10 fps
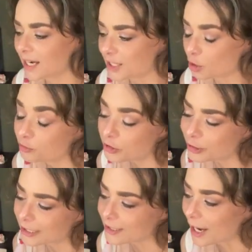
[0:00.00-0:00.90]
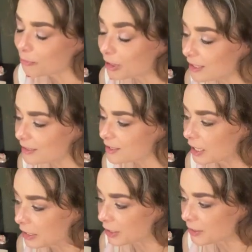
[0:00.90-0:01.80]
I don't feel like that means
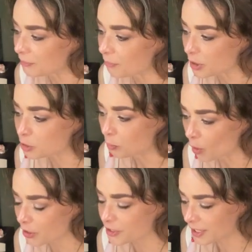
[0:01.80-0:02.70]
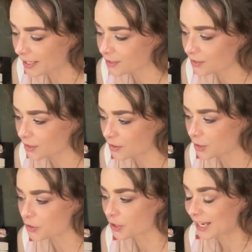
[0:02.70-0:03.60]
much more than
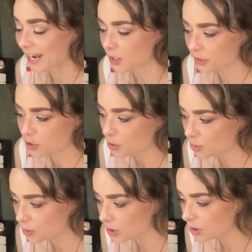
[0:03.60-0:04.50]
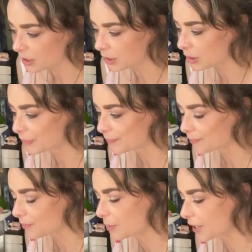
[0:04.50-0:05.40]
the language used,
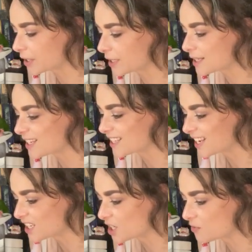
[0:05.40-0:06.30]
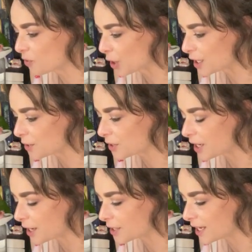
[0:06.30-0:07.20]
but it's intended for
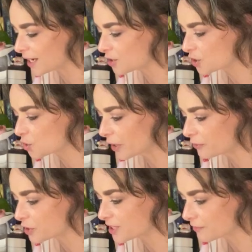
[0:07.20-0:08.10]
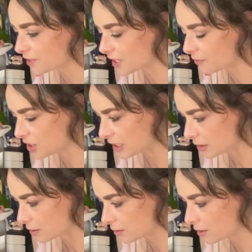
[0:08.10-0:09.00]
the ages 12 to
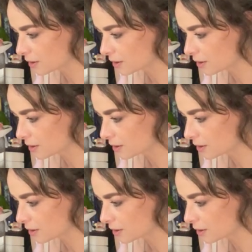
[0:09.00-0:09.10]
17.